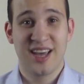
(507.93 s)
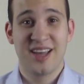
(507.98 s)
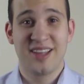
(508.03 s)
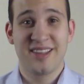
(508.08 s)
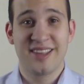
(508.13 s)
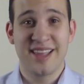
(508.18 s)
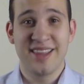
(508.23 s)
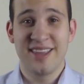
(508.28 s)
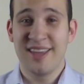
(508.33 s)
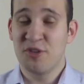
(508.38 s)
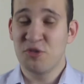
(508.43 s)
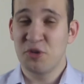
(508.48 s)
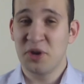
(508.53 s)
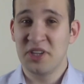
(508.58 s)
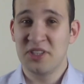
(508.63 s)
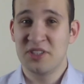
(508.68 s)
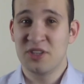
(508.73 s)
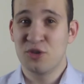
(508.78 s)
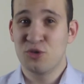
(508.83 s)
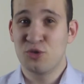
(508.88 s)
Then
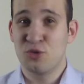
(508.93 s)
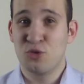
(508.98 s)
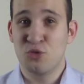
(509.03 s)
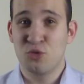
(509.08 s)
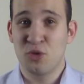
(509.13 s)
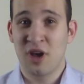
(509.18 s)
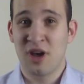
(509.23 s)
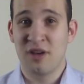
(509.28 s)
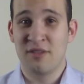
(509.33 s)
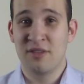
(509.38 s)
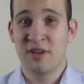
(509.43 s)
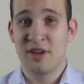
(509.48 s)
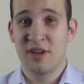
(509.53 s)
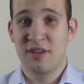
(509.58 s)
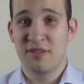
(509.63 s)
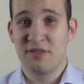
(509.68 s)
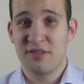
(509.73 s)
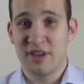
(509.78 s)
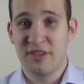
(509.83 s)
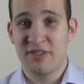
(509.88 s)
increase to 12,
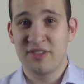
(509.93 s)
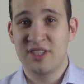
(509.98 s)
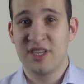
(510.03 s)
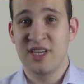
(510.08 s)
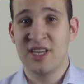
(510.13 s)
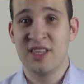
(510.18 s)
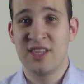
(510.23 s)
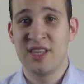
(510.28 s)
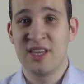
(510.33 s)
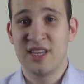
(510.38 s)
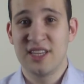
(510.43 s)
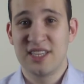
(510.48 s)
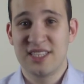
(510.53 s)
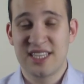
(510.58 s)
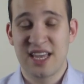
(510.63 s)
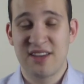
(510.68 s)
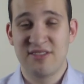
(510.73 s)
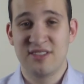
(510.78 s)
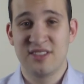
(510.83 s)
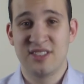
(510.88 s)
15,
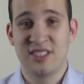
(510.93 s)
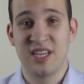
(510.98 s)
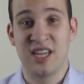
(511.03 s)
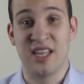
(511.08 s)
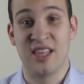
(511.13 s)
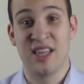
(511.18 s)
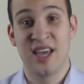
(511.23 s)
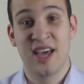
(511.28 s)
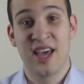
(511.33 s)
17,